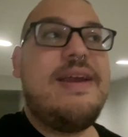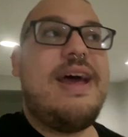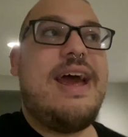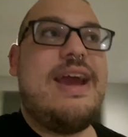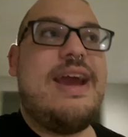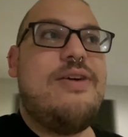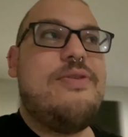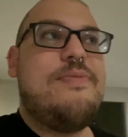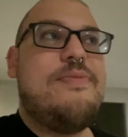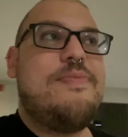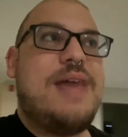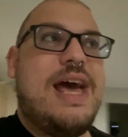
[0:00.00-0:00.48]
I
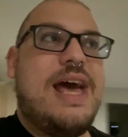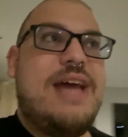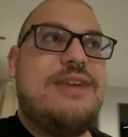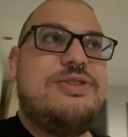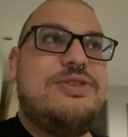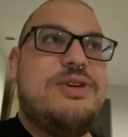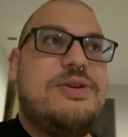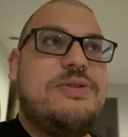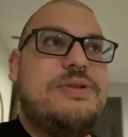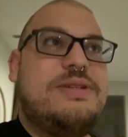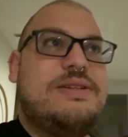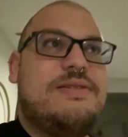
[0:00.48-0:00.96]
hope that
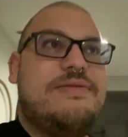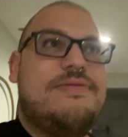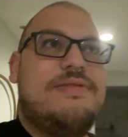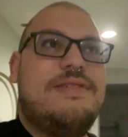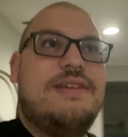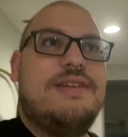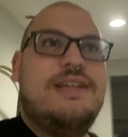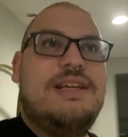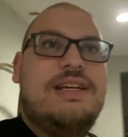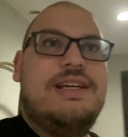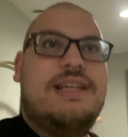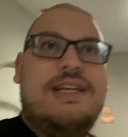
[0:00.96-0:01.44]
Joseph
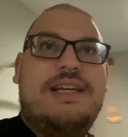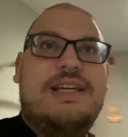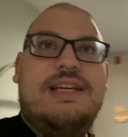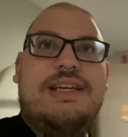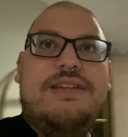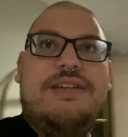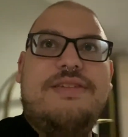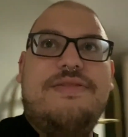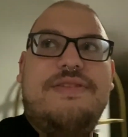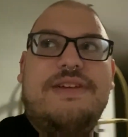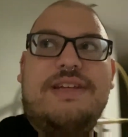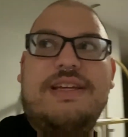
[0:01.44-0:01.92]

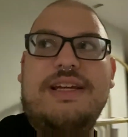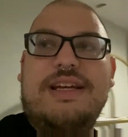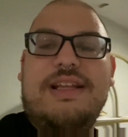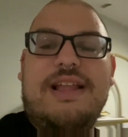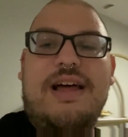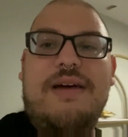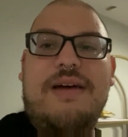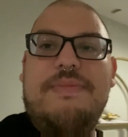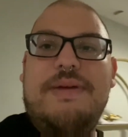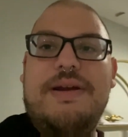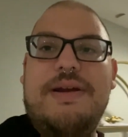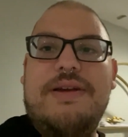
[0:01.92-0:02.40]
is feeling a
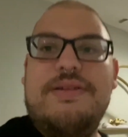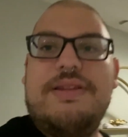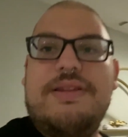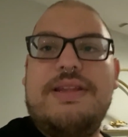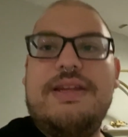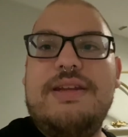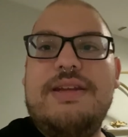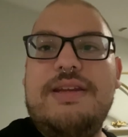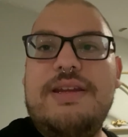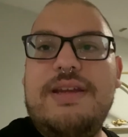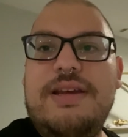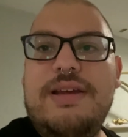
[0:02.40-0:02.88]
lot better
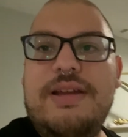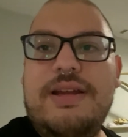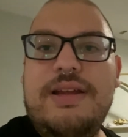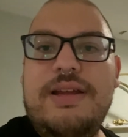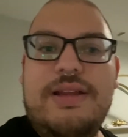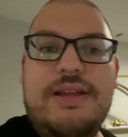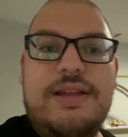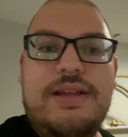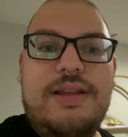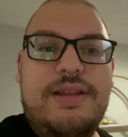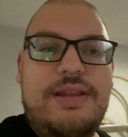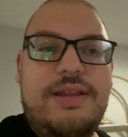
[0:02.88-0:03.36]
than
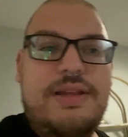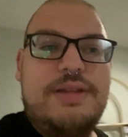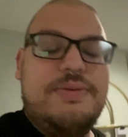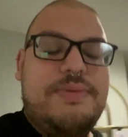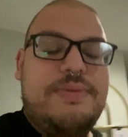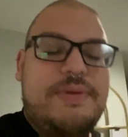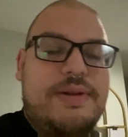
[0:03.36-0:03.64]
this one.